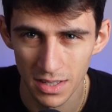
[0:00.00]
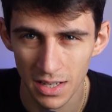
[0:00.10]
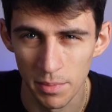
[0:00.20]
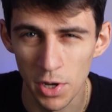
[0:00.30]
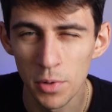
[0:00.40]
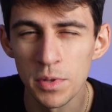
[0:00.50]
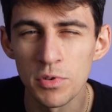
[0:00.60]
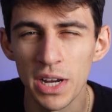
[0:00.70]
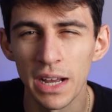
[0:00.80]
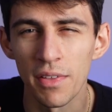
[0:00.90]
And we hope you
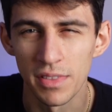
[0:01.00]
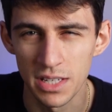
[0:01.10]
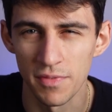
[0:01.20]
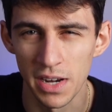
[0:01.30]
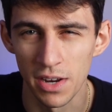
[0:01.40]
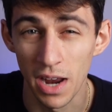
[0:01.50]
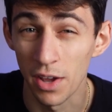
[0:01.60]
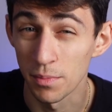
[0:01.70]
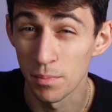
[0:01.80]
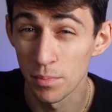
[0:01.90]
check out this video on how
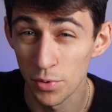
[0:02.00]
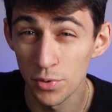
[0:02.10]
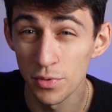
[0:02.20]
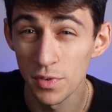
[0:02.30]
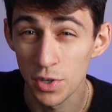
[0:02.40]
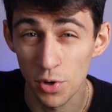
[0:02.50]
to improve